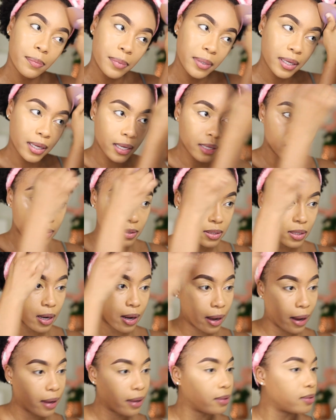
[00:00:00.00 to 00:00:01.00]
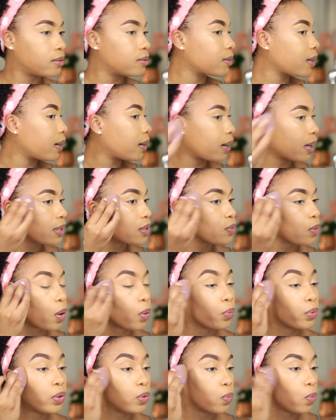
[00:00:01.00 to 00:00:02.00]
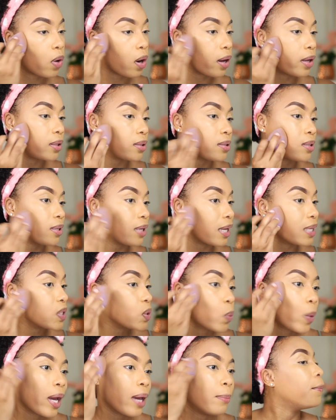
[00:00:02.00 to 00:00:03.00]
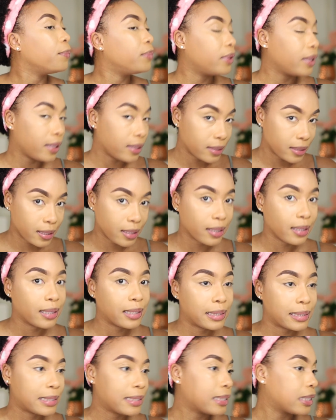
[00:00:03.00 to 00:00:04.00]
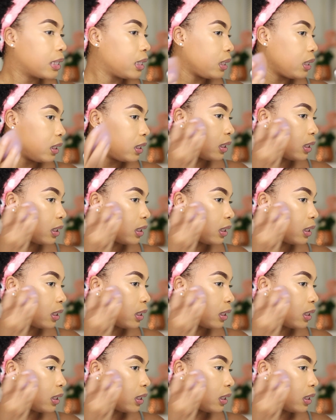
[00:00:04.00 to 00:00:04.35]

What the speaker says: begins or ends, and that's what we want. That's why blending is key.